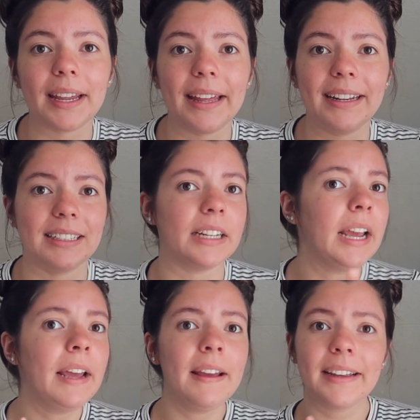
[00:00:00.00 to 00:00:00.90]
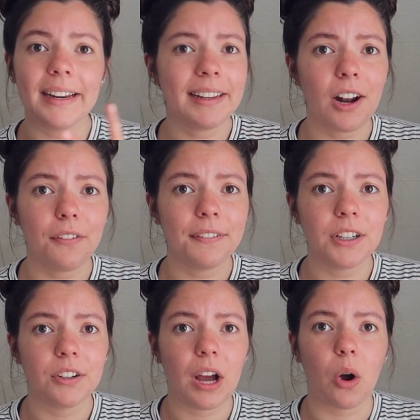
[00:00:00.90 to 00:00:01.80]
in and getting it all
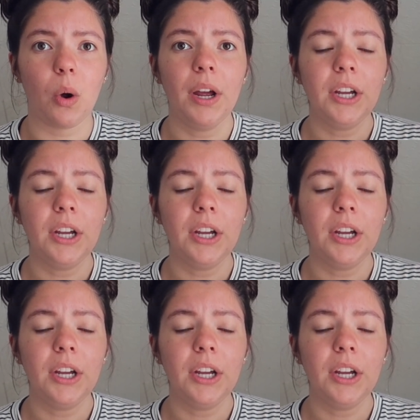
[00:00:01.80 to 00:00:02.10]
figured out.